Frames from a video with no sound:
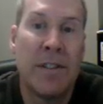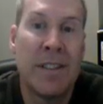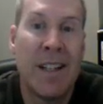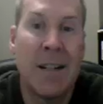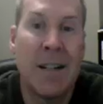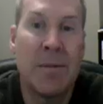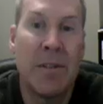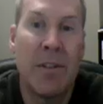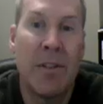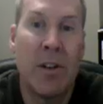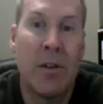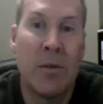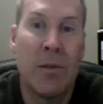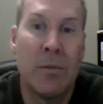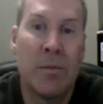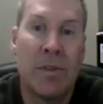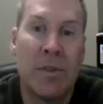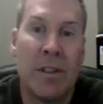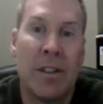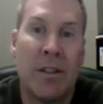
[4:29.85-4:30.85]
types of
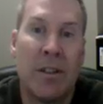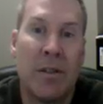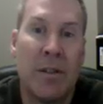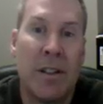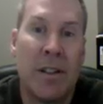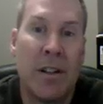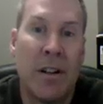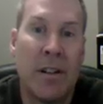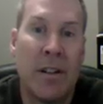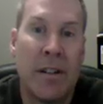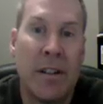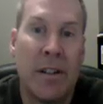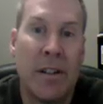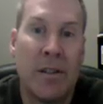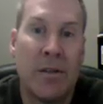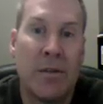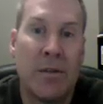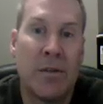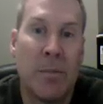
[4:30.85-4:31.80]
homes, including REOs,